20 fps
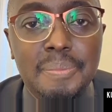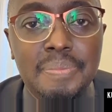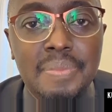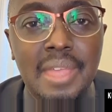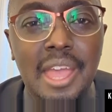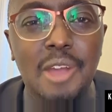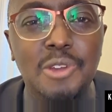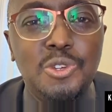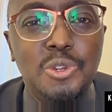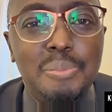
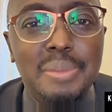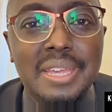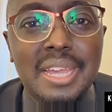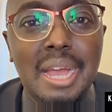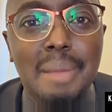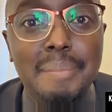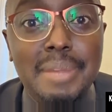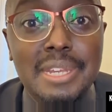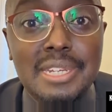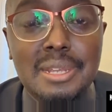how to
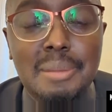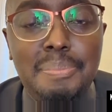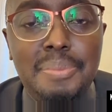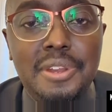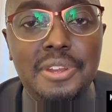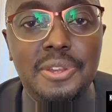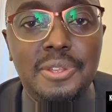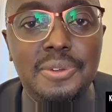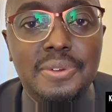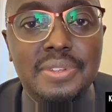become
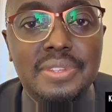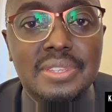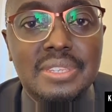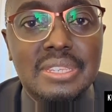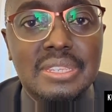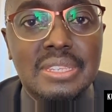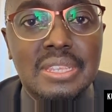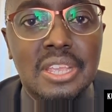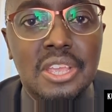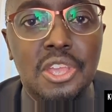
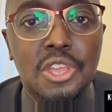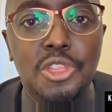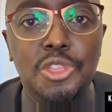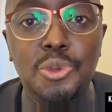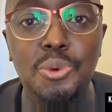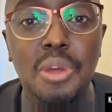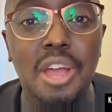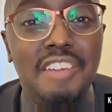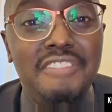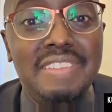entrepreneurs
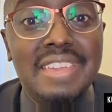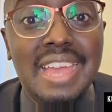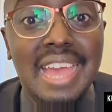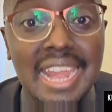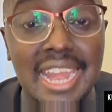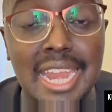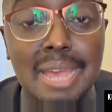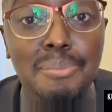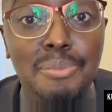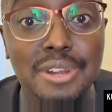through having a
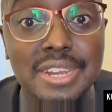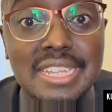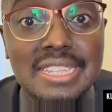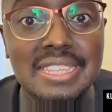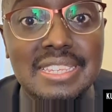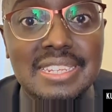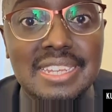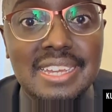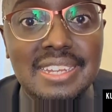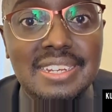lemonade
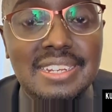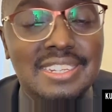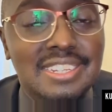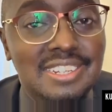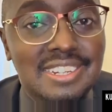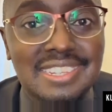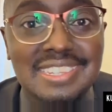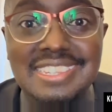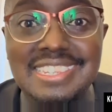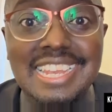stand,
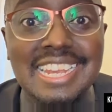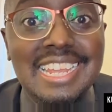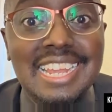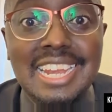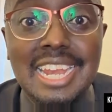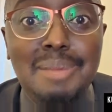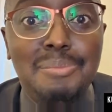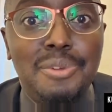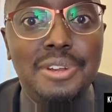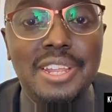just selling
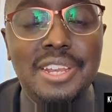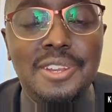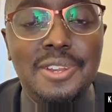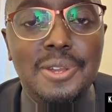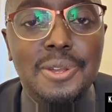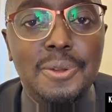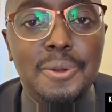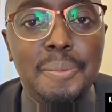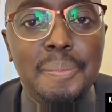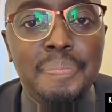lemonade,
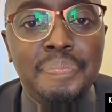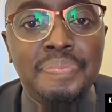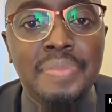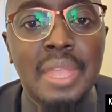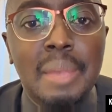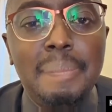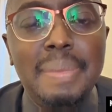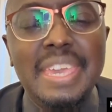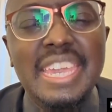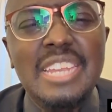
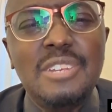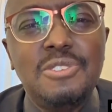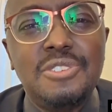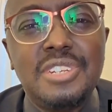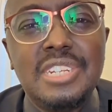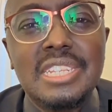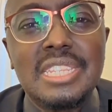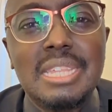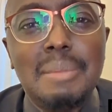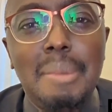begin to
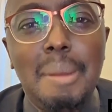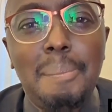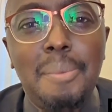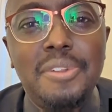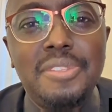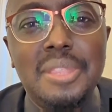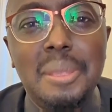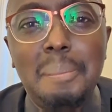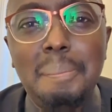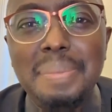teach them
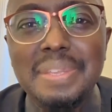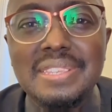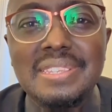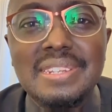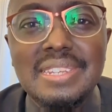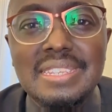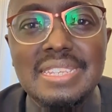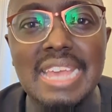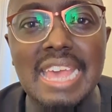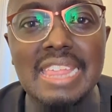about the
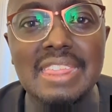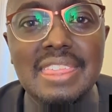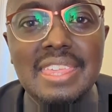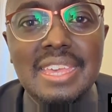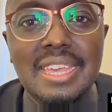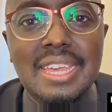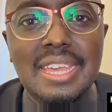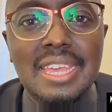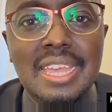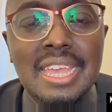business ethic,
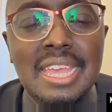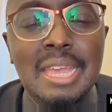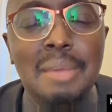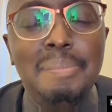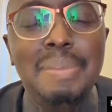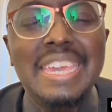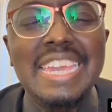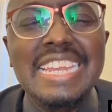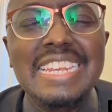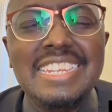
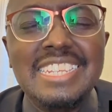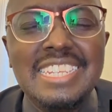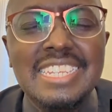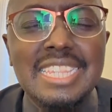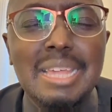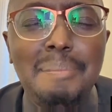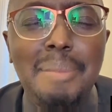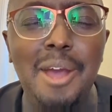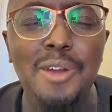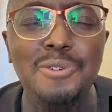begin teaching
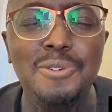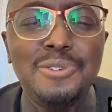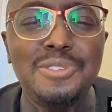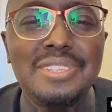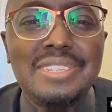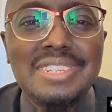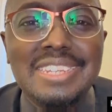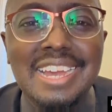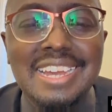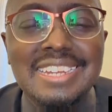them how to
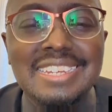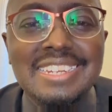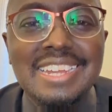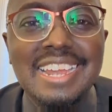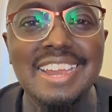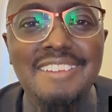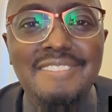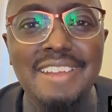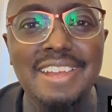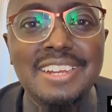start
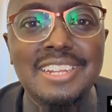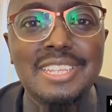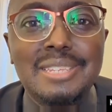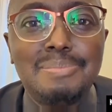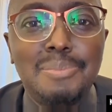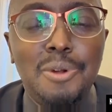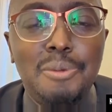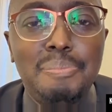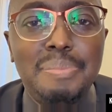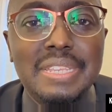and run a
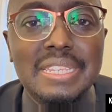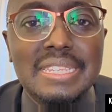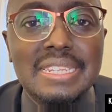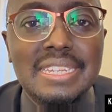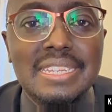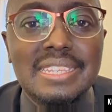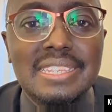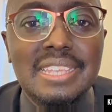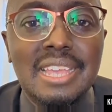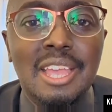small
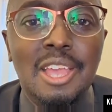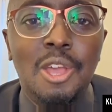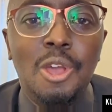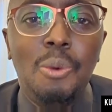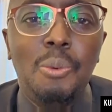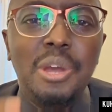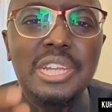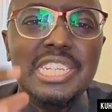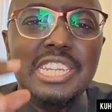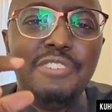business.
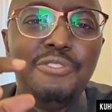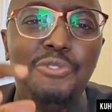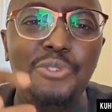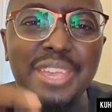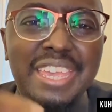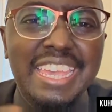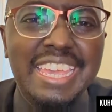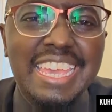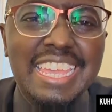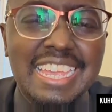What if
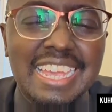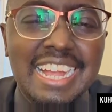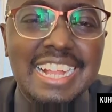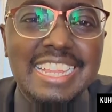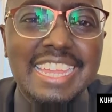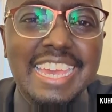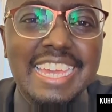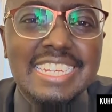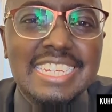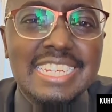we
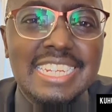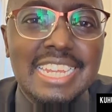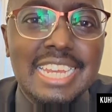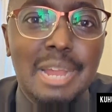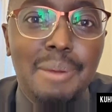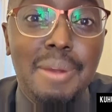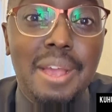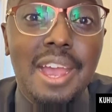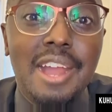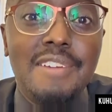inculcate it in
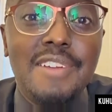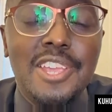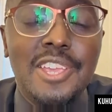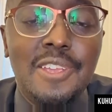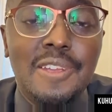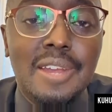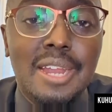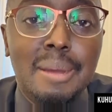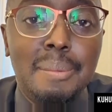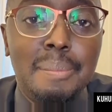our
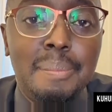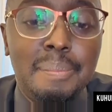curriculum,